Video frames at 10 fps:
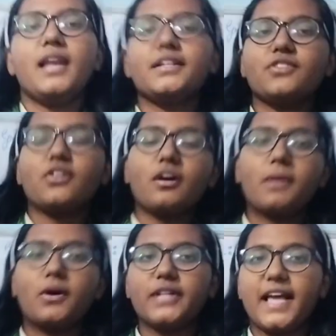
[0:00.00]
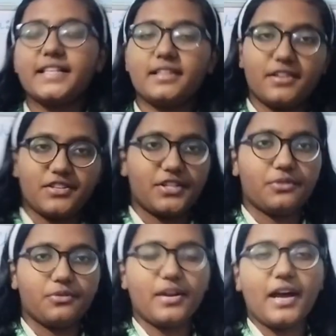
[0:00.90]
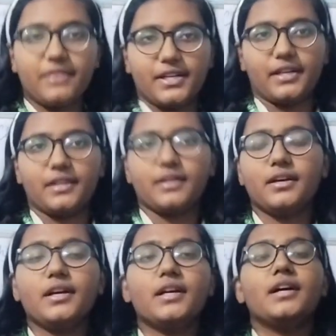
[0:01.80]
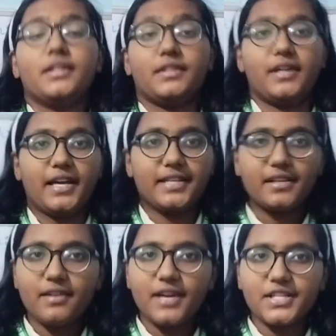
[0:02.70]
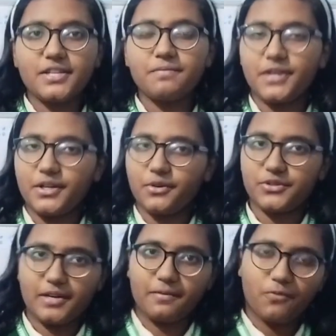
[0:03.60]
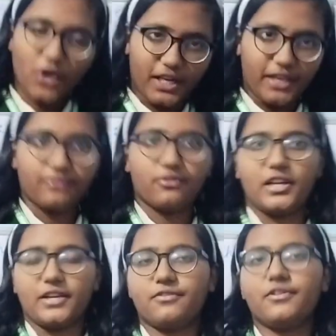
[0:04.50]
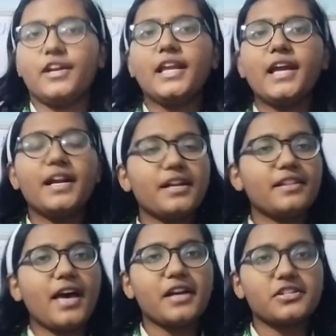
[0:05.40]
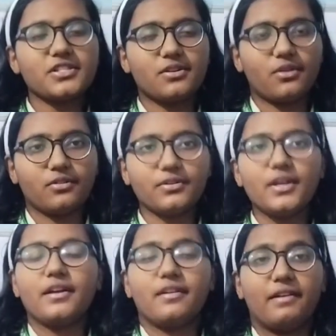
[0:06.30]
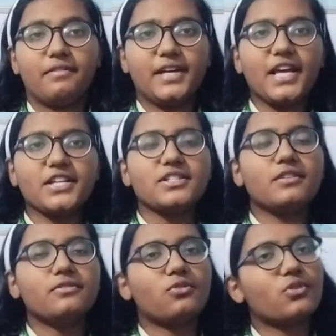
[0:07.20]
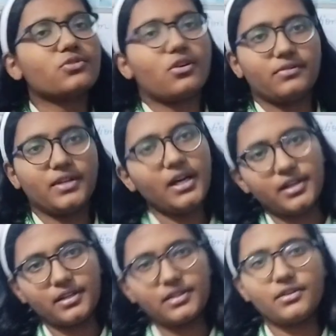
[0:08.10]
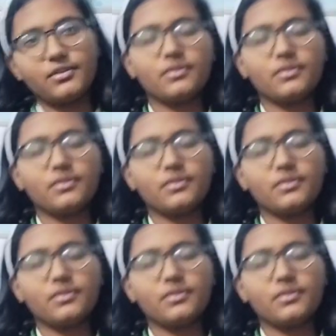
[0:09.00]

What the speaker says: Let's talk about acceleration due to gravity. The acceleration produced in a body falling freely under the action of gravitational force of the earth.